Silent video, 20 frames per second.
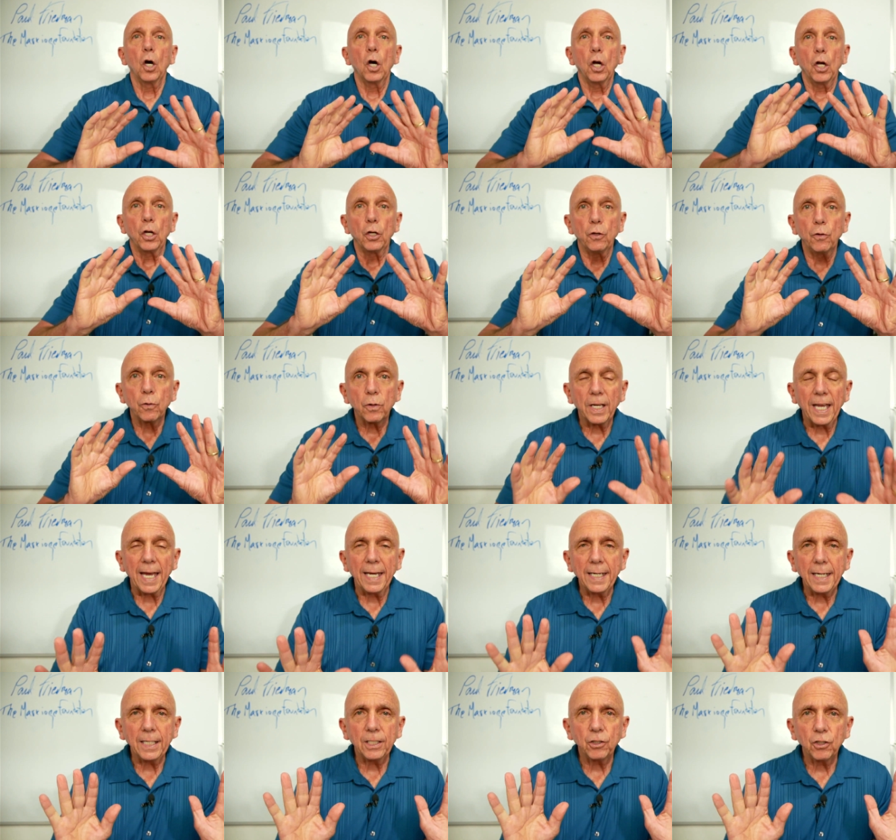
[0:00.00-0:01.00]
you
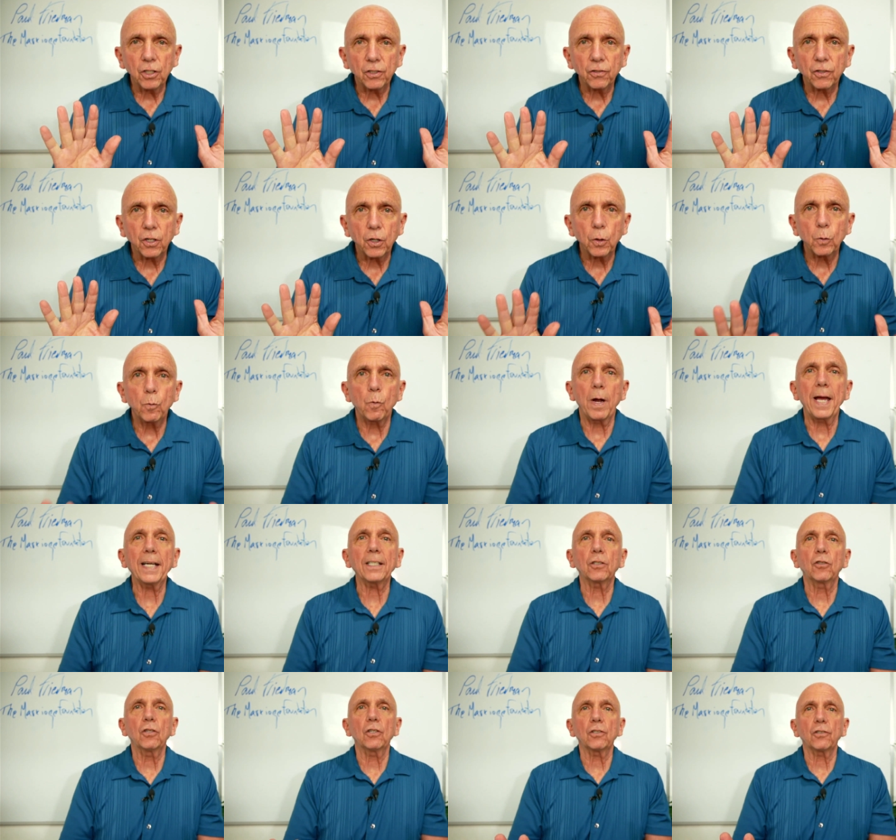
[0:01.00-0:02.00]
cannot just correct
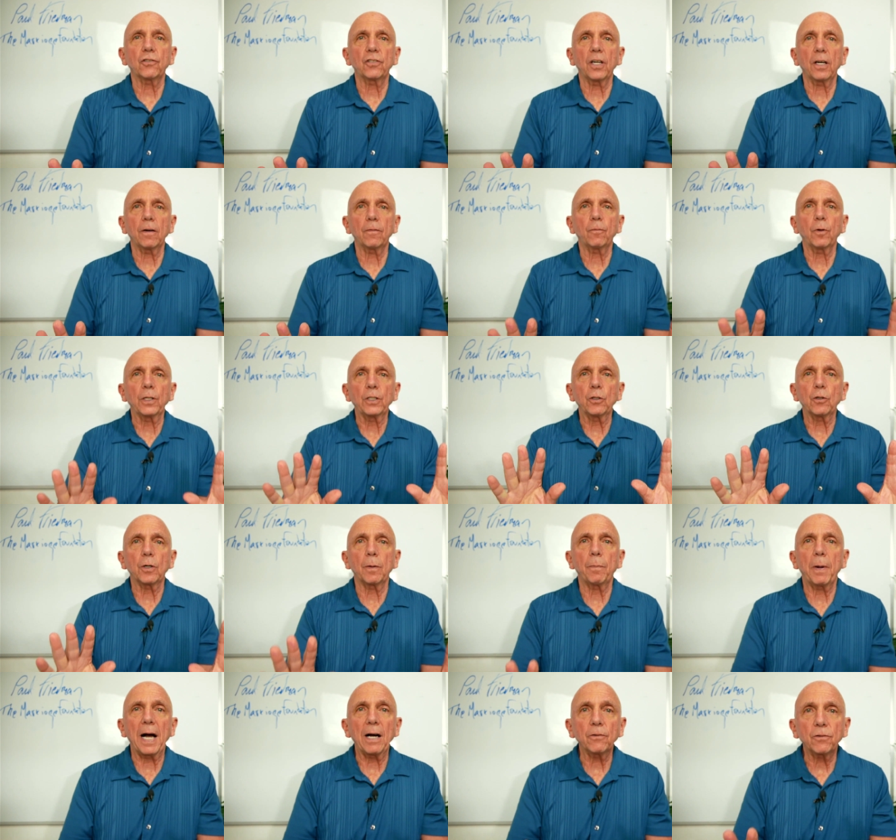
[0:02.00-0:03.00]
yourself when you're about